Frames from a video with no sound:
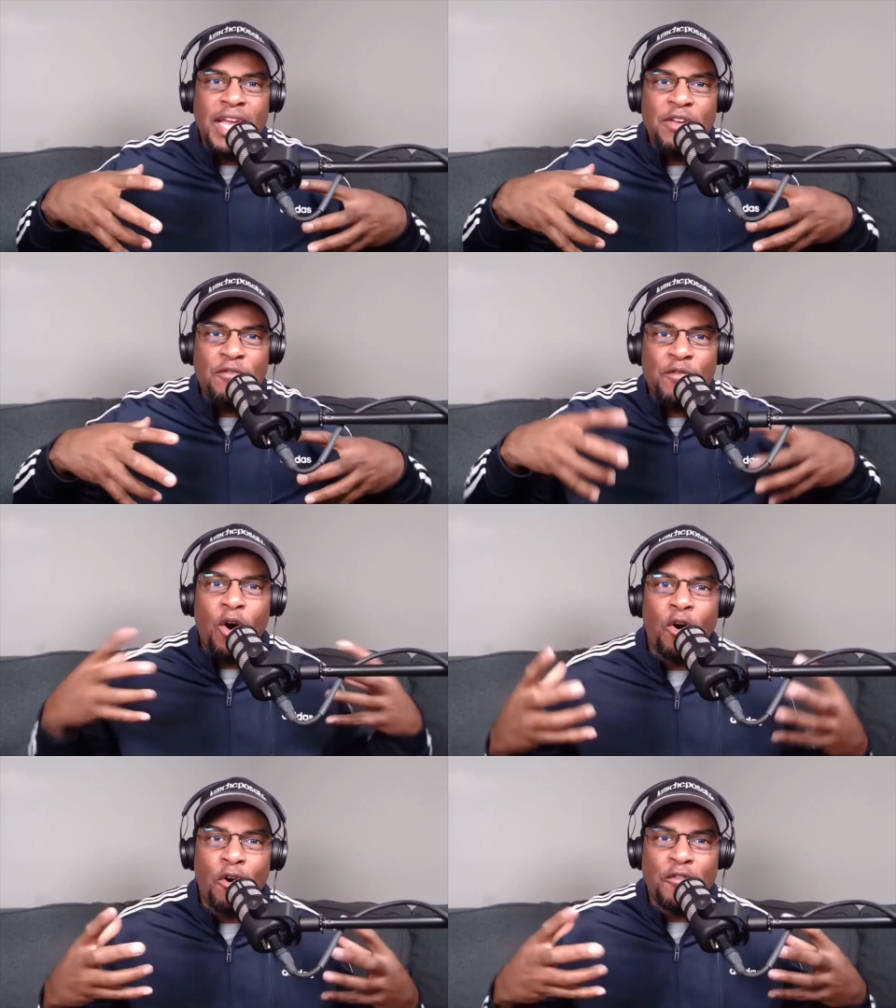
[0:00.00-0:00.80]

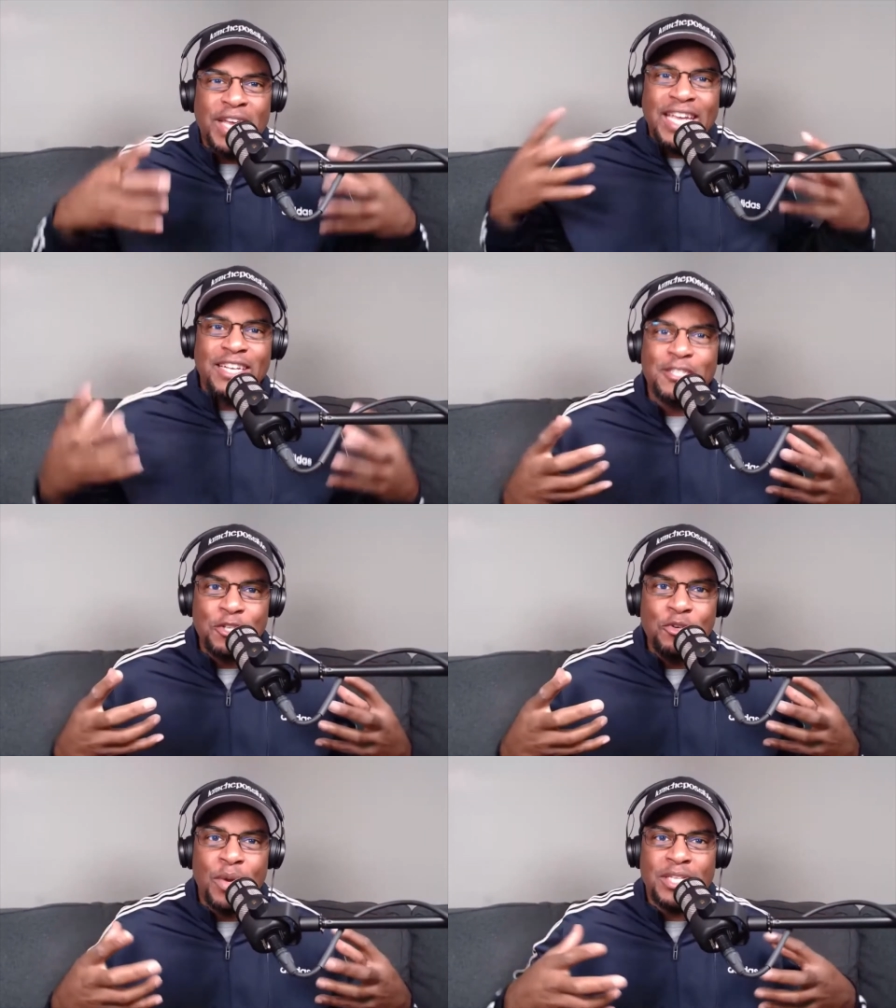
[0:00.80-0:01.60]
evolve
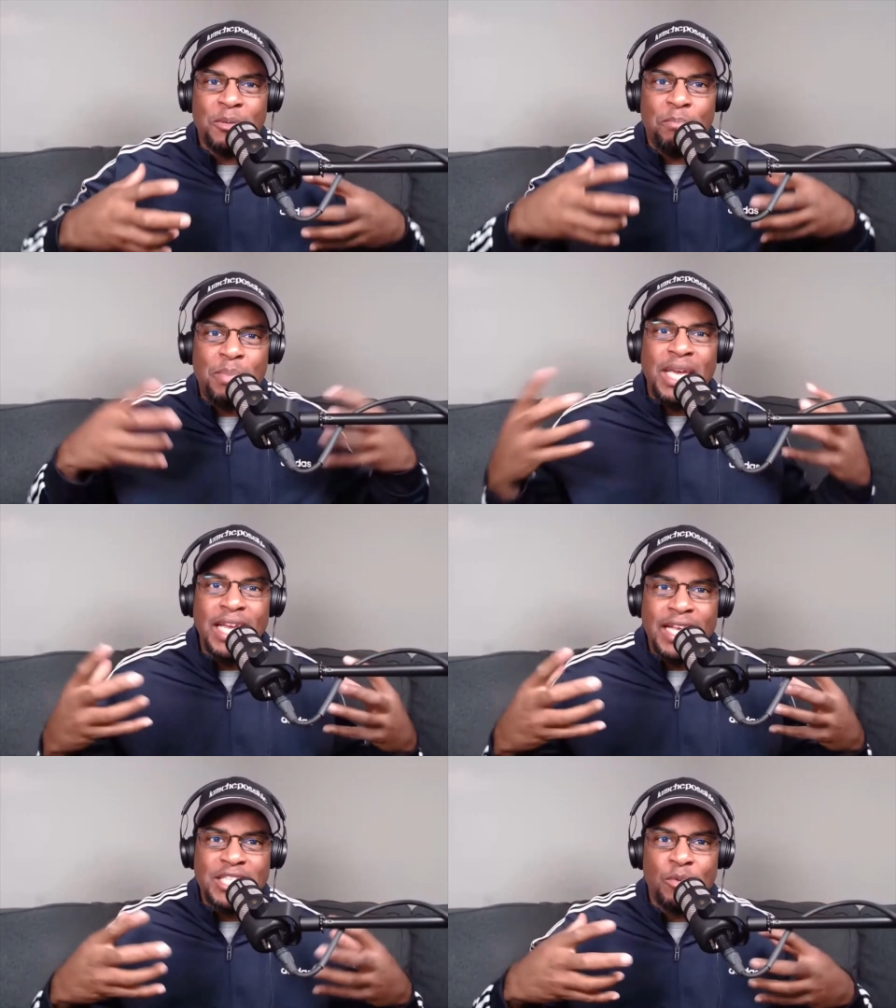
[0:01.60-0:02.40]
into and to
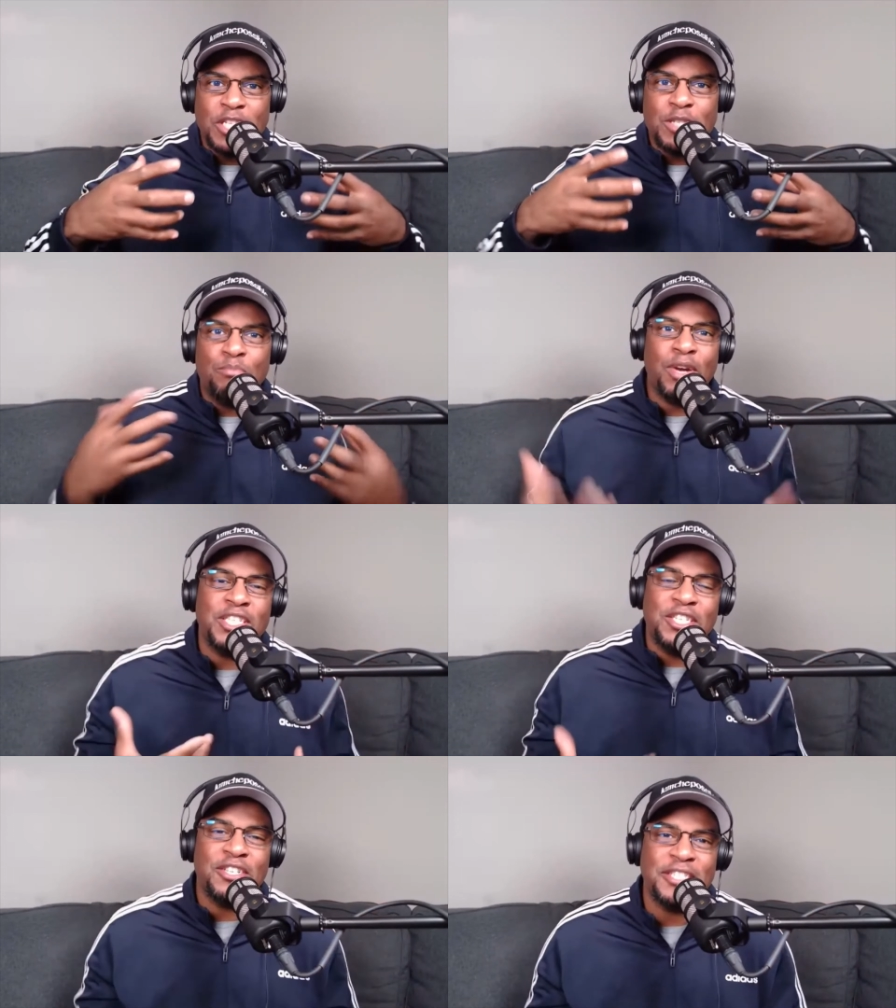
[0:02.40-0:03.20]
be and to
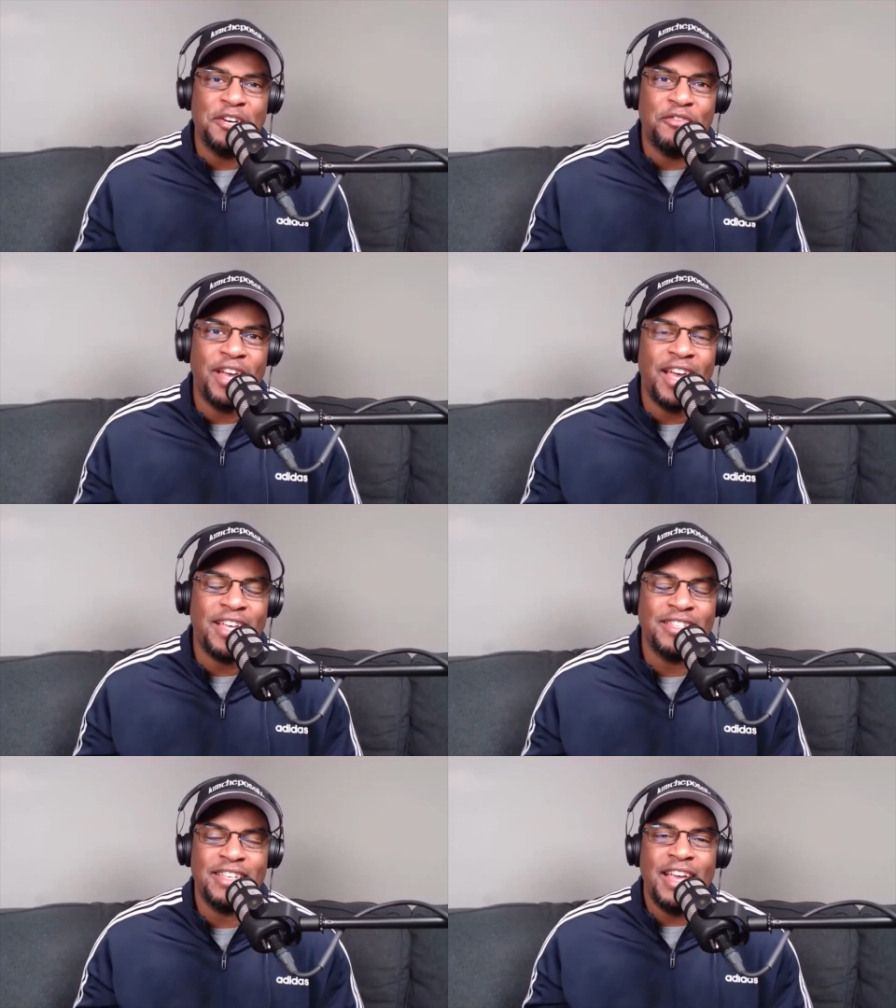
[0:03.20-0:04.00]
express yourself
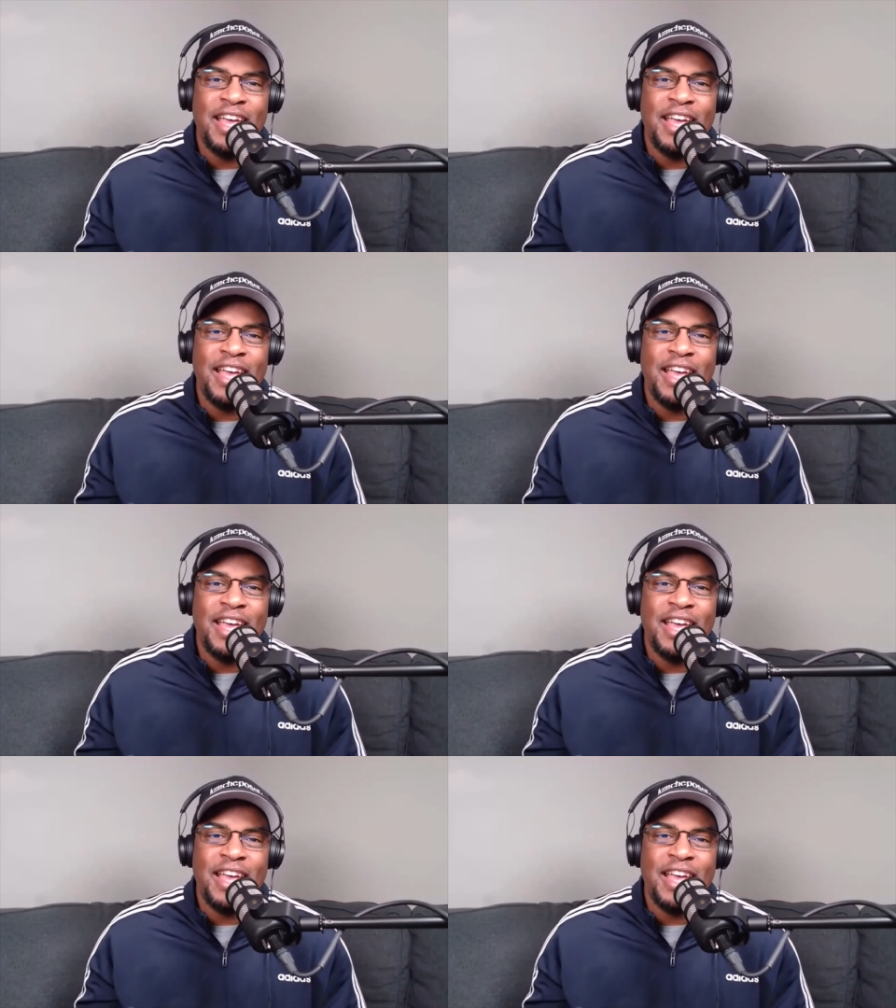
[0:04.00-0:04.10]
as.